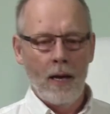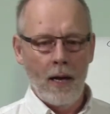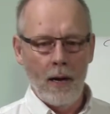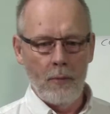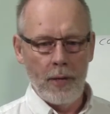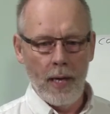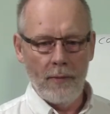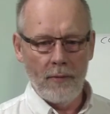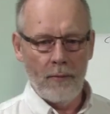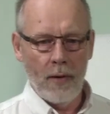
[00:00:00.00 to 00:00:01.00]
Uh, we have
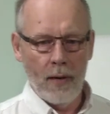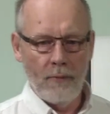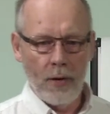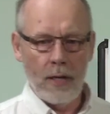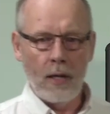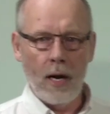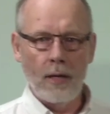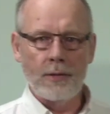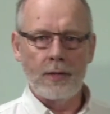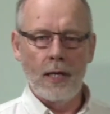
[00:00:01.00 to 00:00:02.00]
a, a very
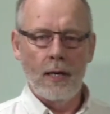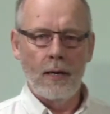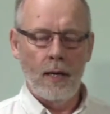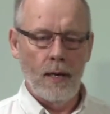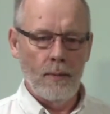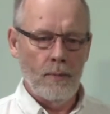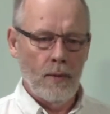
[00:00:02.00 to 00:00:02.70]
large uh, uh,